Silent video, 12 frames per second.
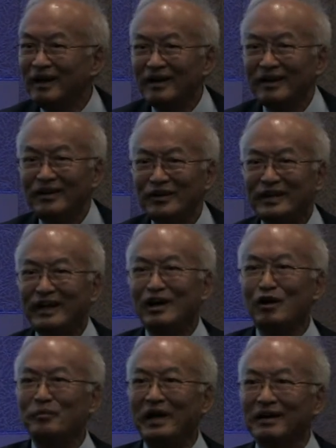You cannot
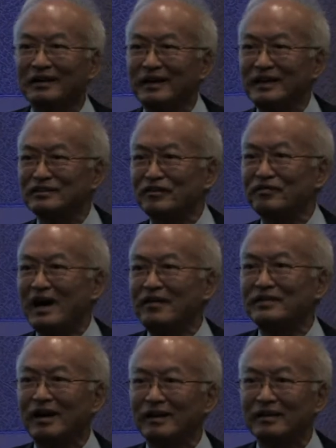make a laser
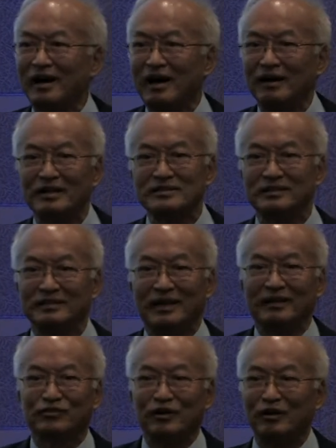$5,000 and then
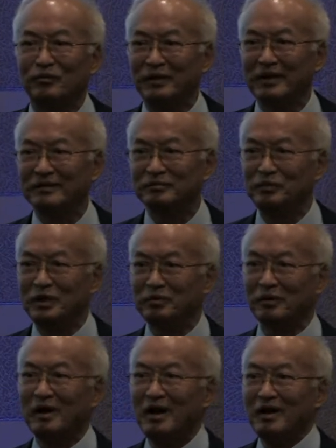try to make it
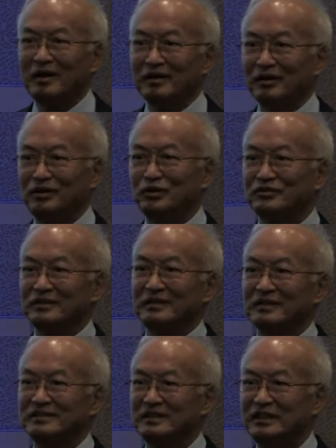people using the
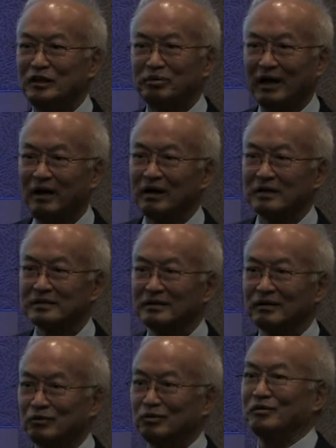CD players
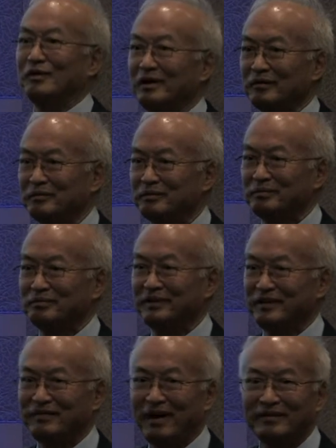who want to pay
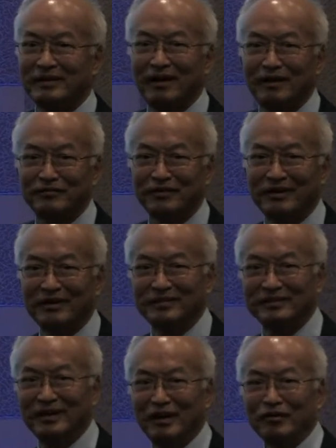$5,000
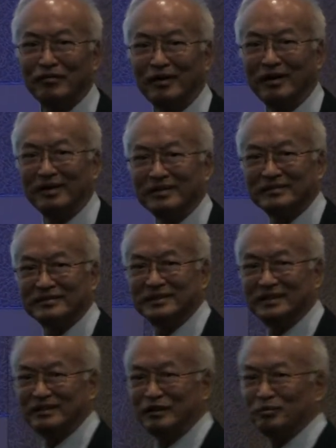for a
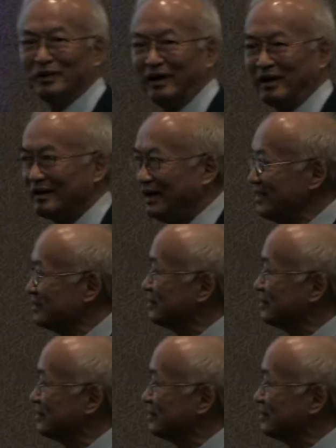CD player lasers,